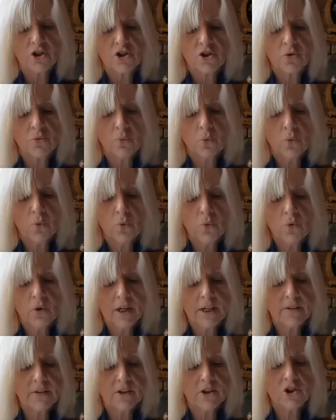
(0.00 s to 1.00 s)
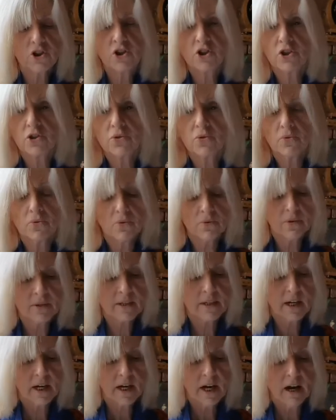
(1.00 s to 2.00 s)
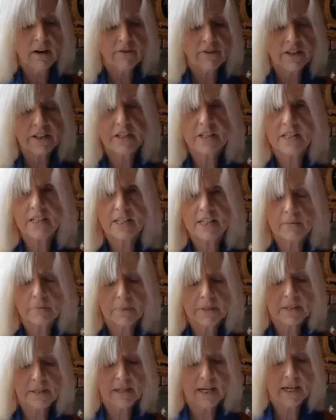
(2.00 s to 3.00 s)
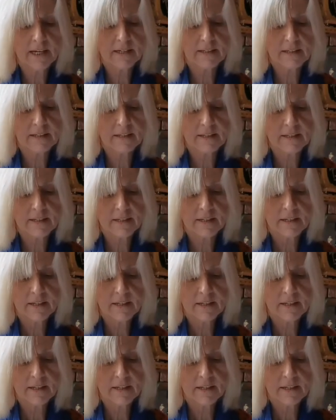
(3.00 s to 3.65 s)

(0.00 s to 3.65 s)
to walk in the shoes of the dispossessed